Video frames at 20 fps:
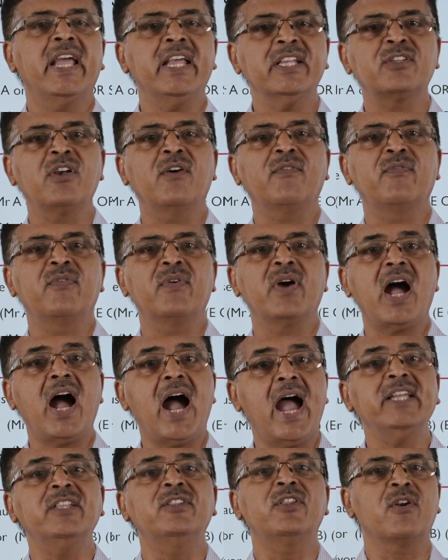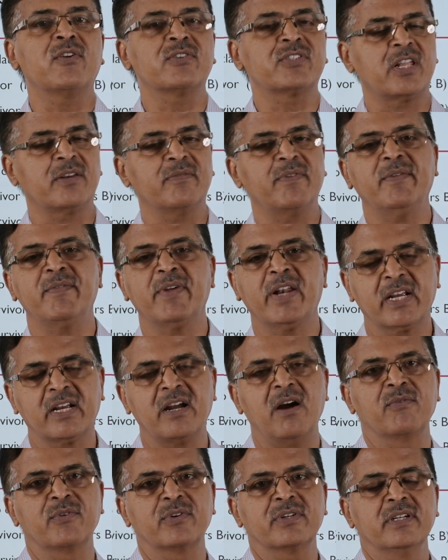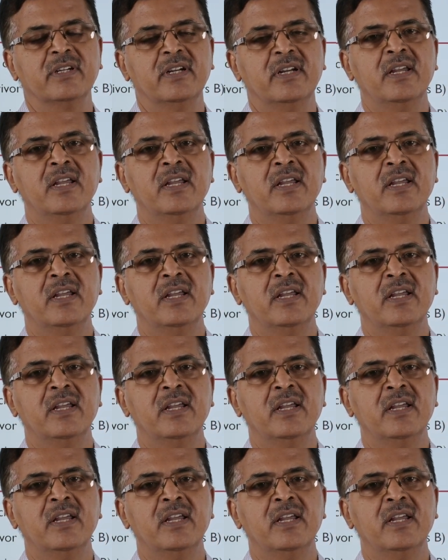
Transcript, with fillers: case of either or survivor account,